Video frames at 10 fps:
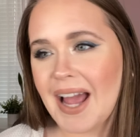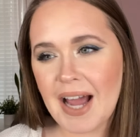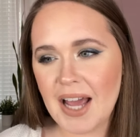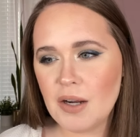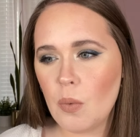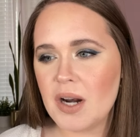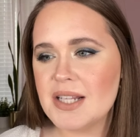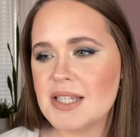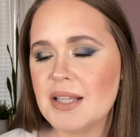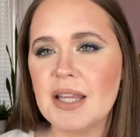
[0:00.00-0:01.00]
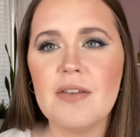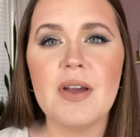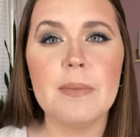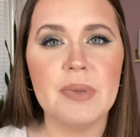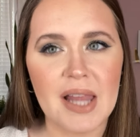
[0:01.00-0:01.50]
I kind of wanted to leave
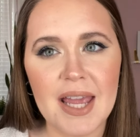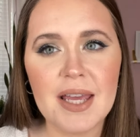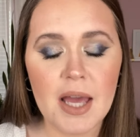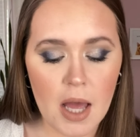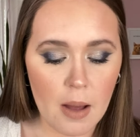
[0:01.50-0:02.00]
it blank,